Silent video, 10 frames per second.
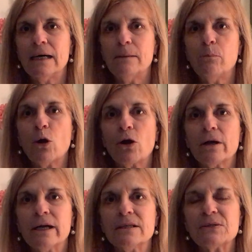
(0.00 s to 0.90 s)

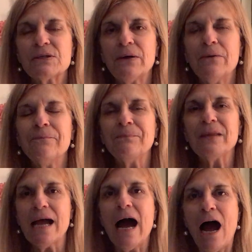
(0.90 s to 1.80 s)
bargain. So
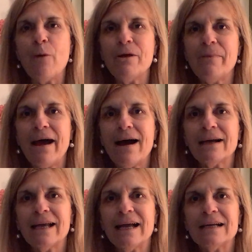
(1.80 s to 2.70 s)
I'll be
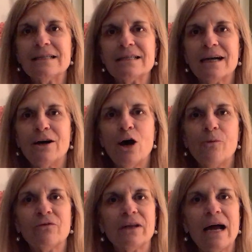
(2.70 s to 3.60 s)
back, and
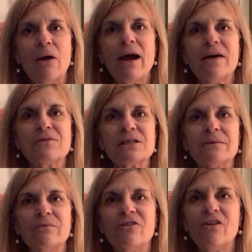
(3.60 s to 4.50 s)
hopefully I'll have
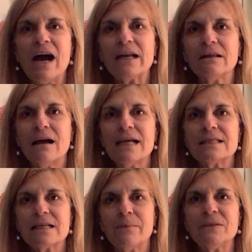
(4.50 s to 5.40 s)
some
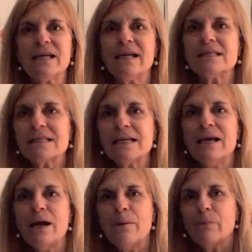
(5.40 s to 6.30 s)
finalized updates.
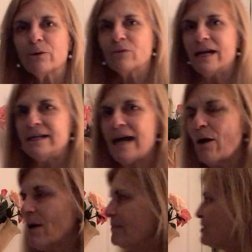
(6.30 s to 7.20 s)
But right now, I'm